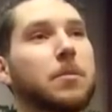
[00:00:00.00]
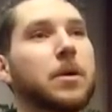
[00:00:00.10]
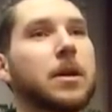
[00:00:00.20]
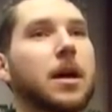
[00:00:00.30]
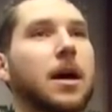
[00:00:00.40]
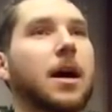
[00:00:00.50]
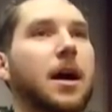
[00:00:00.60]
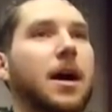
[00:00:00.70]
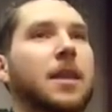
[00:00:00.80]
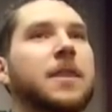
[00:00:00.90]
But
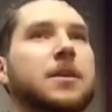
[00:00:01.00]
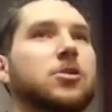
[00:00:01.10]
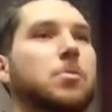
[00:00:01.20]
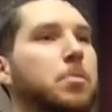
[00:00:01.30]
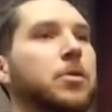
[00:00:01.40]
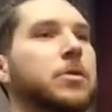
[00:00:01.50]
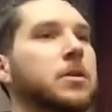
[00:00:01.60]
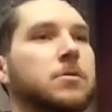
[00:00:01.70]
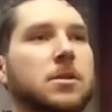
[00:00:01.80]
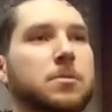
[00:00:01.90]
I think just building
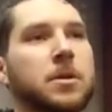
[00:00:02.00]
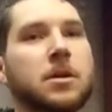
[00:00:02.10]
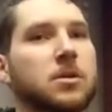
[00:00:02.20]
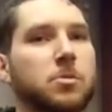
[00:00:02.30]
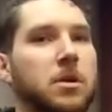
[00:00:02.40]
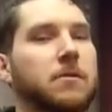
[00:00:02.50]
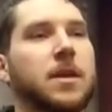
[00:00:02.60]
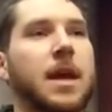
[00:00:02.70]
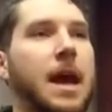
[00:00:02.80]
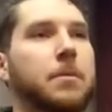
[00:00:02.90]
those experiences, whatever
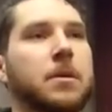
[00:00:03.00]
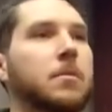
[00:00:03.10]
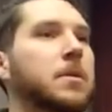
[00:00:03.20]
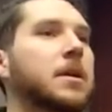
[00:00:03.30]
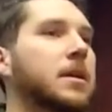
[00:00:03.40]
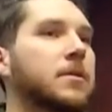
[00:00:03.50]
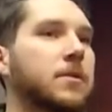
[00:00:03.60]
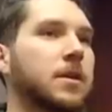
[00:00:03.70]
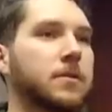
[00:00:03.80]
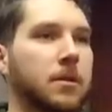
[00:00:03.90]
they happen to be, is
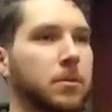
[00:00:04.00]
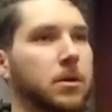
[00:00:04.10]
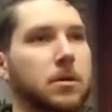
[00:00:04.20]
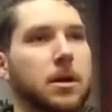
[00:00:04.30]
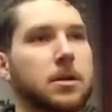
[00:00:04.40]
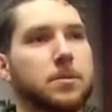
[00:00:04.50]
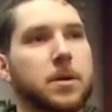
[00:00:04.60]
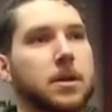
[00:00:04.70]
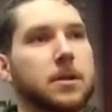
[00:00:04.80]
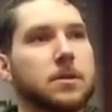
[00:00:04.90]
going to be a great
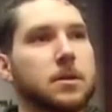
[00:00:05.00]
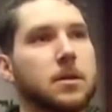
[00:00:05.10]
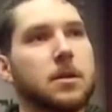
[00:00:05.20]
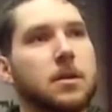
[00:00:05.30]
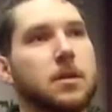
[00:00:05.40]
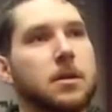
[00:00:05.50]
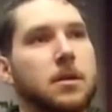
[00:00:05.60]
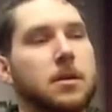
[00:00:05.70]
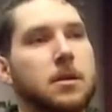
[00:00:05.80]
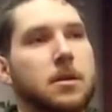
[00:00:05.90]
experience. That's so
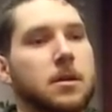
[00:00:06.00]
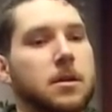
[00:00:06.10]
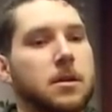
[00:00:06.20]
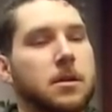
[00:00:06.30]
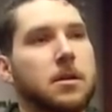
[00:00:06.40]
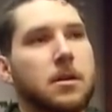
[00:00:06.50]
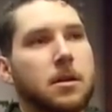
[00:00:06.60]
cool. It sounds like this